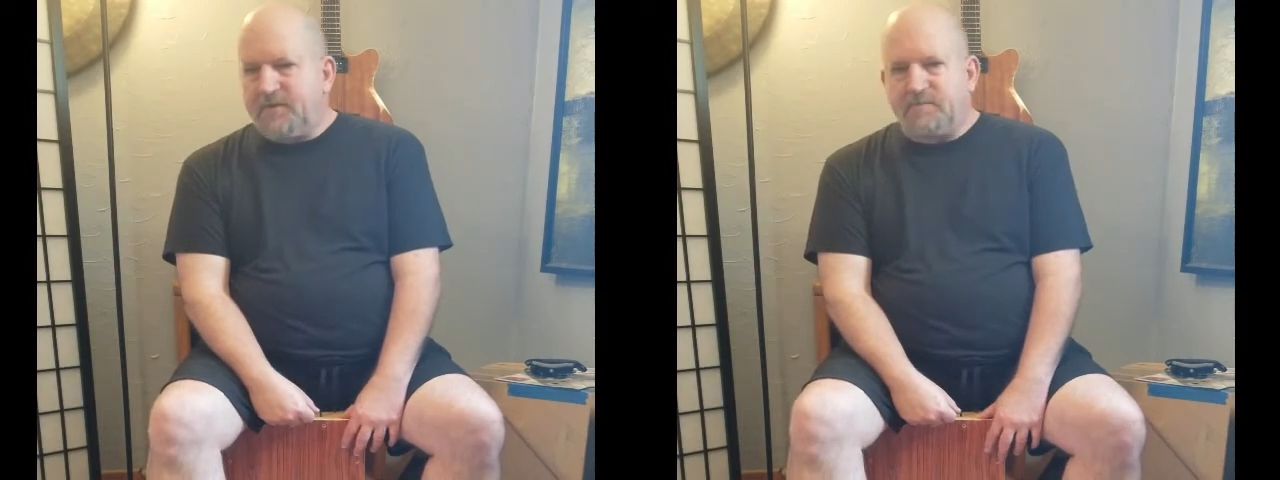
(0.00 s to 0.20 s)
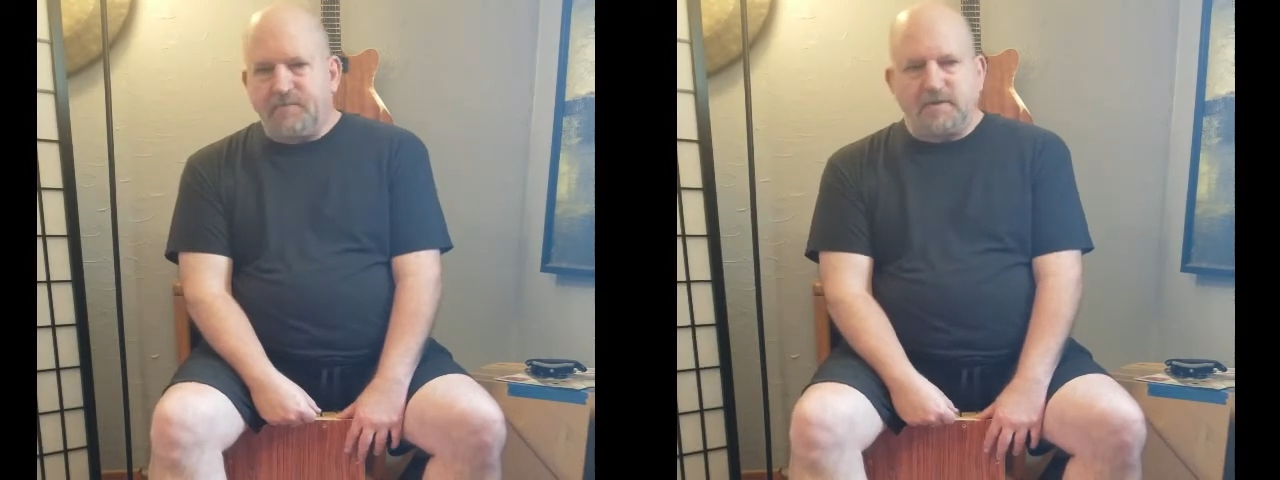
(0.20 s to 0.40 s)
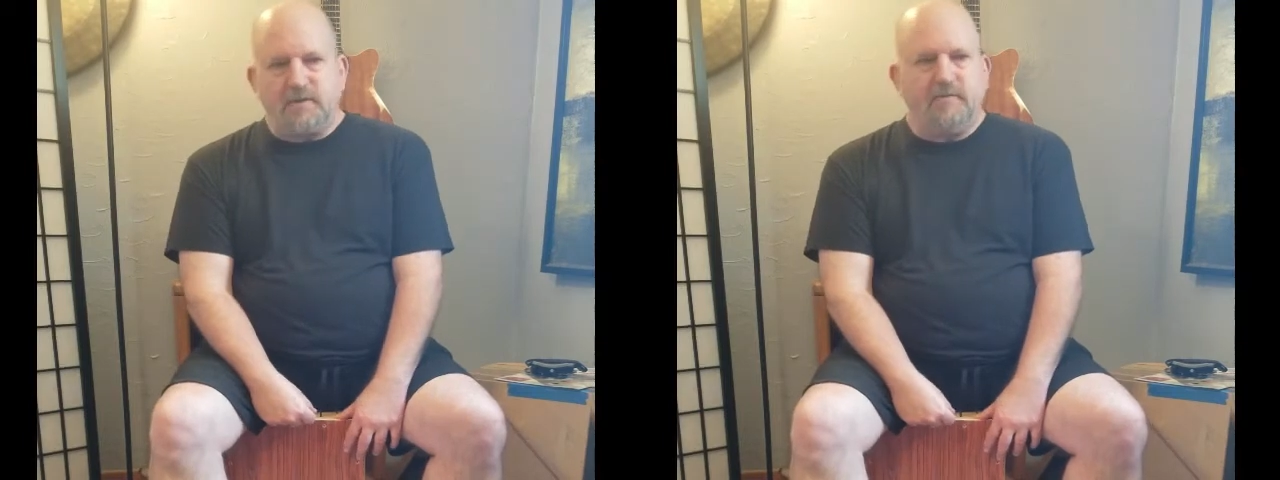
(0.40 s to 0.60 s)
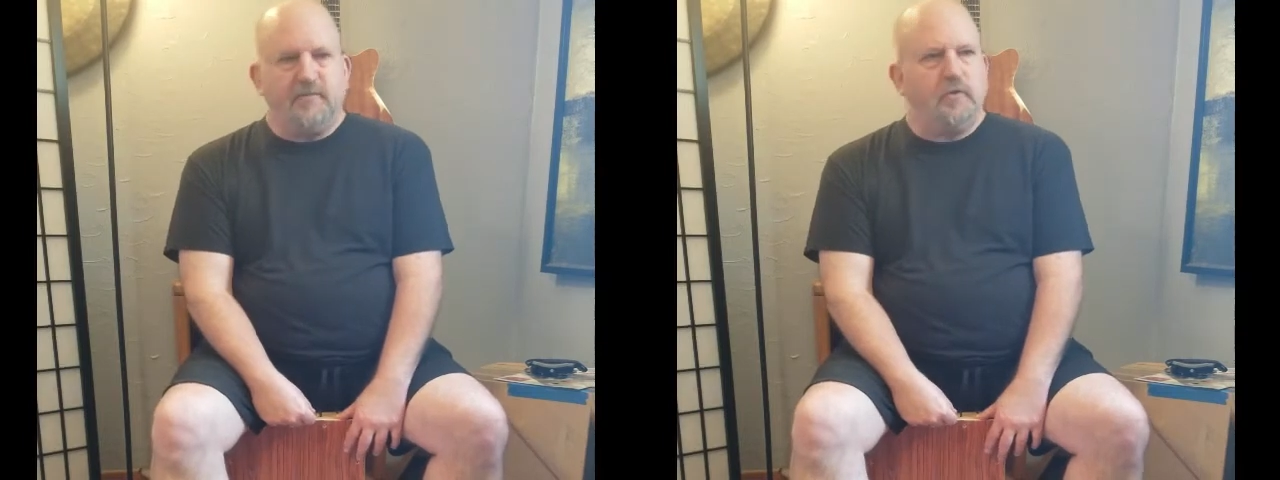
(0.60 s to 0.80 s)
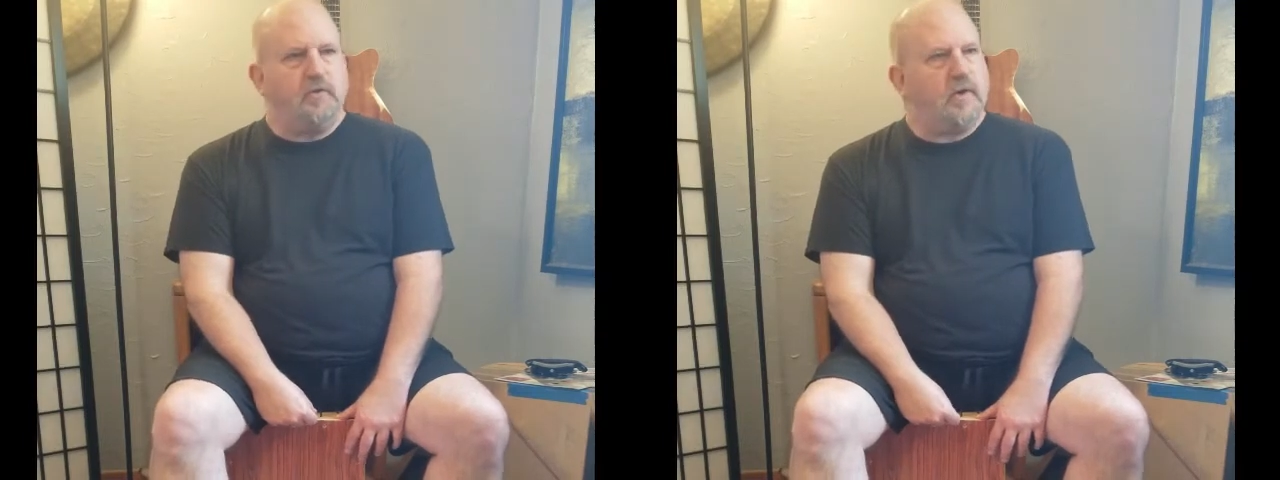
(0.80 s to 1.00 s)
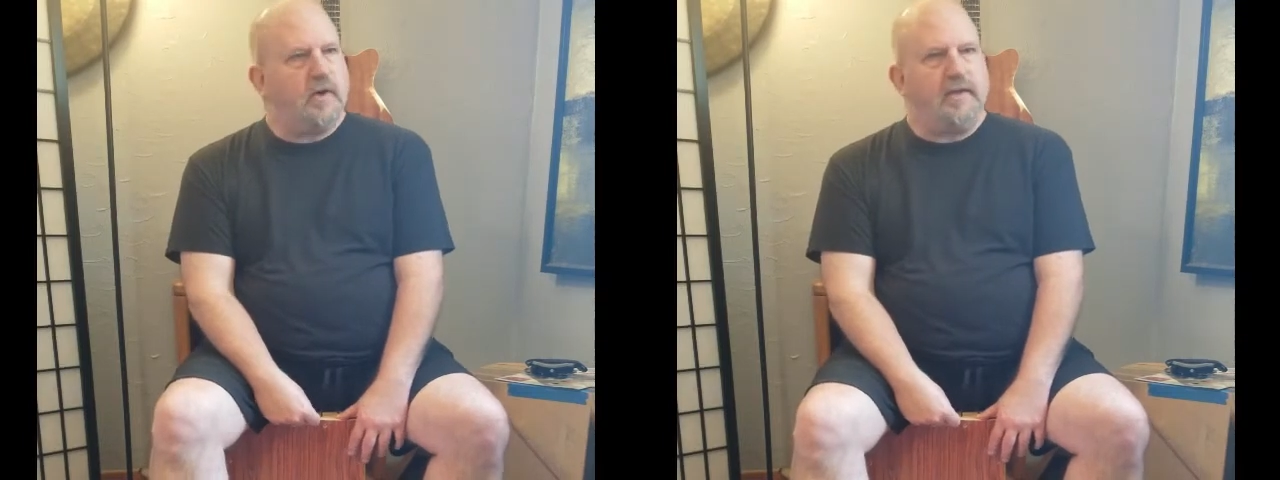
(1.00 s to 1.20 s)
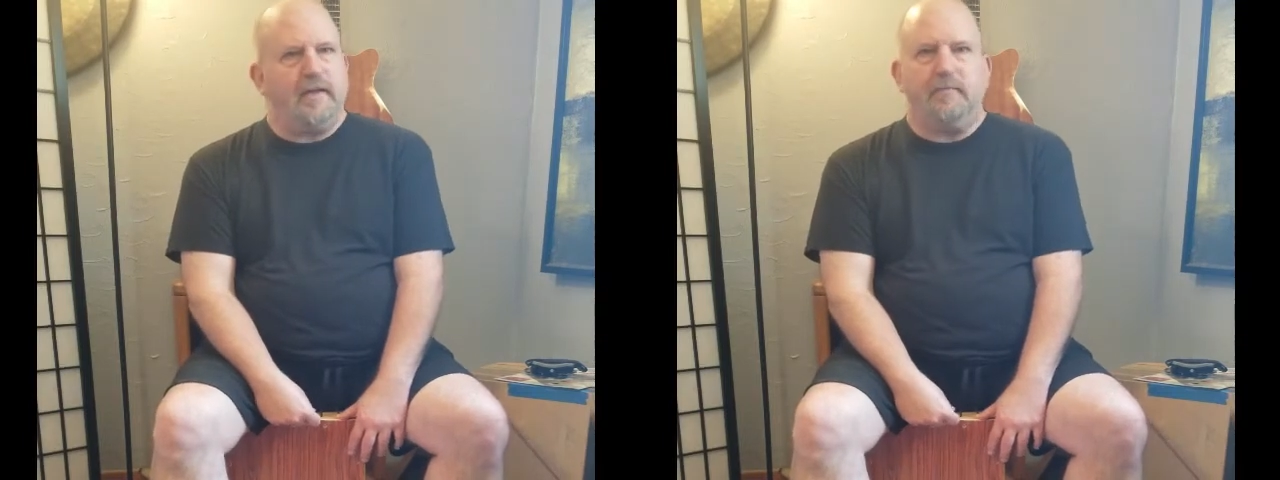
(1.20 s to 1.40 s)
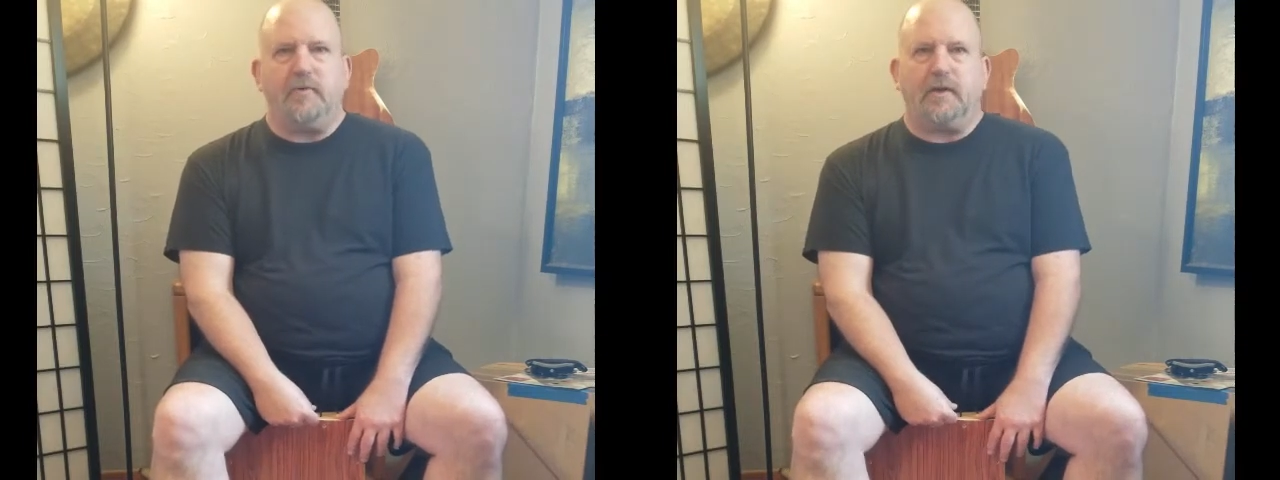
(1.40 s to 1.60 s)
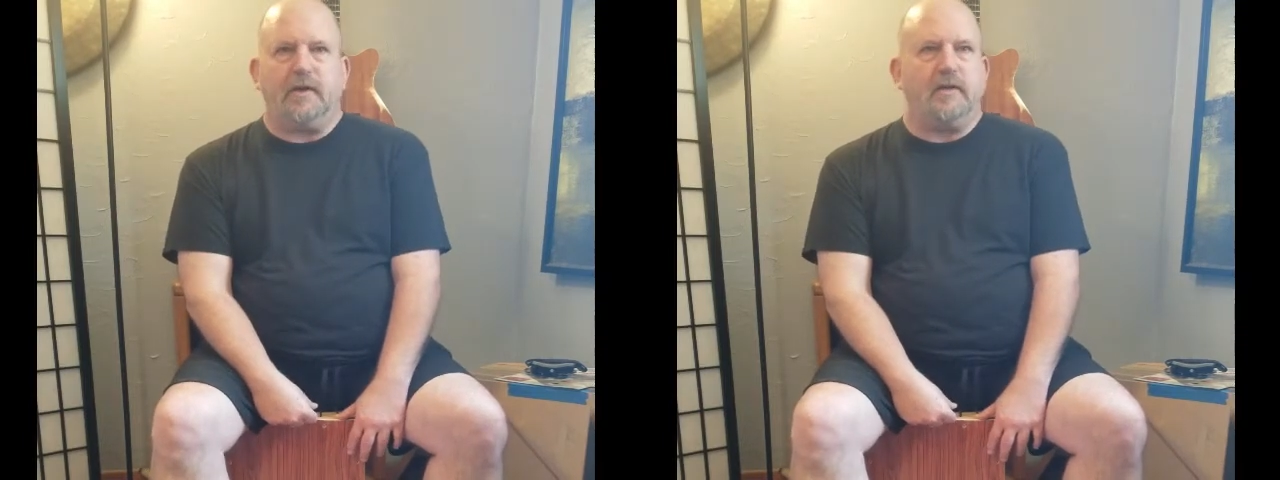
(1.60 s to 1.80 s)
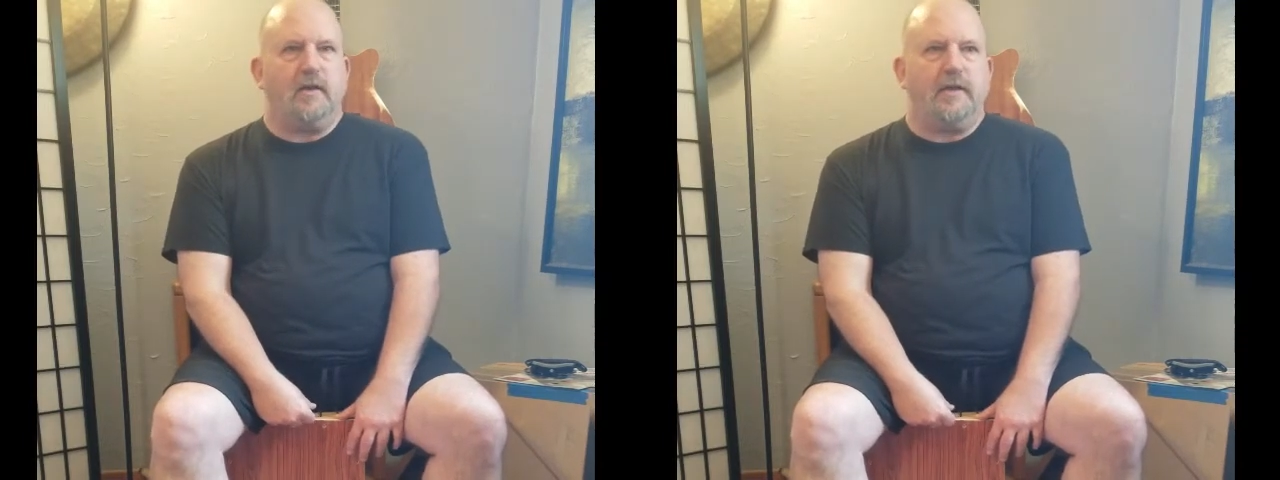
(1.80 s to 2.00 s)
especially if you're trying to keep your
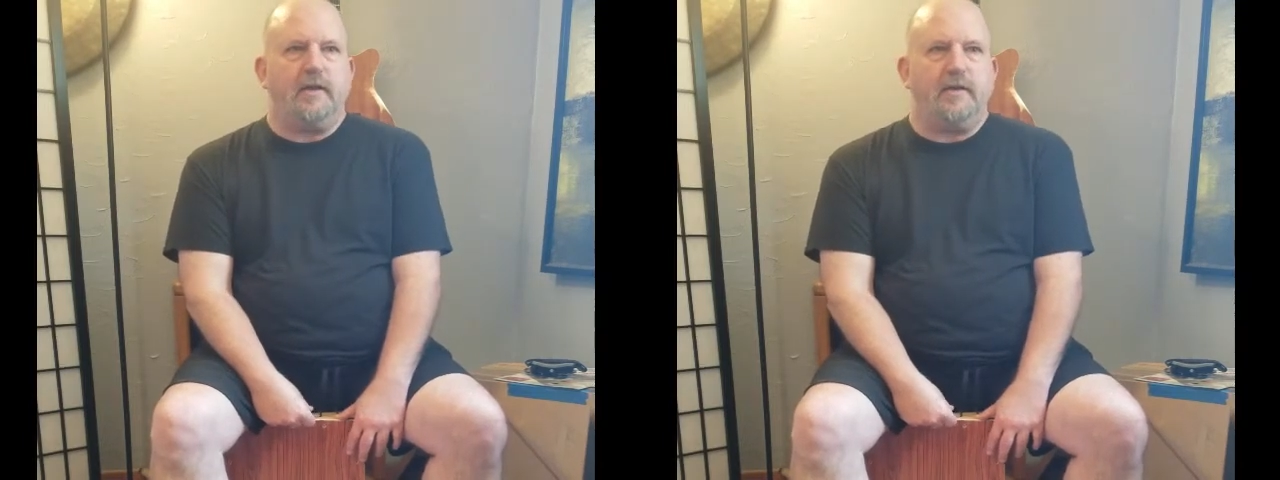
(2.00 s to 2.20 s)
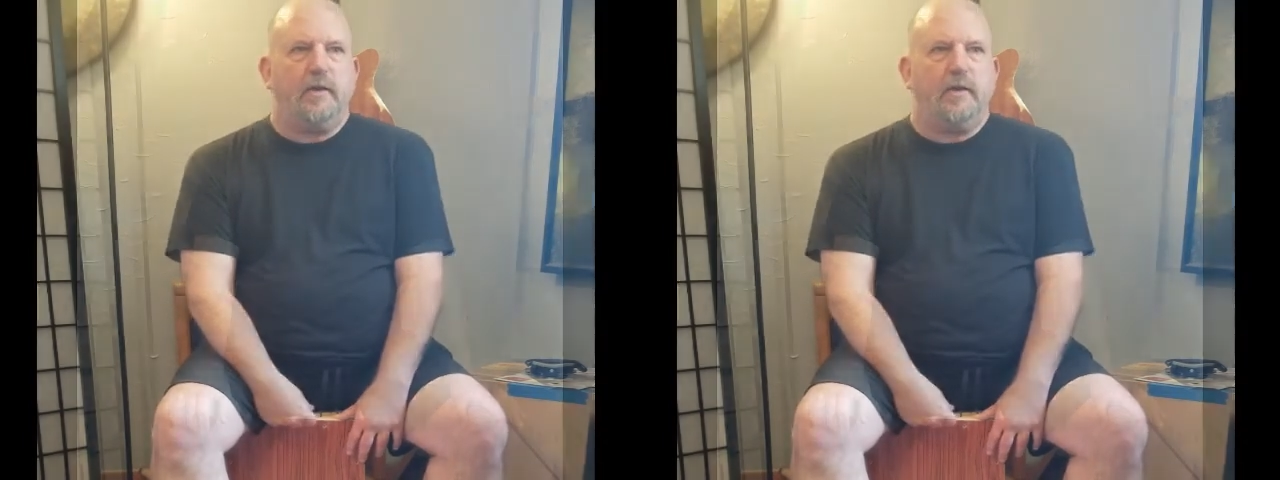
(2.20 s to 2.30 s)
gig light.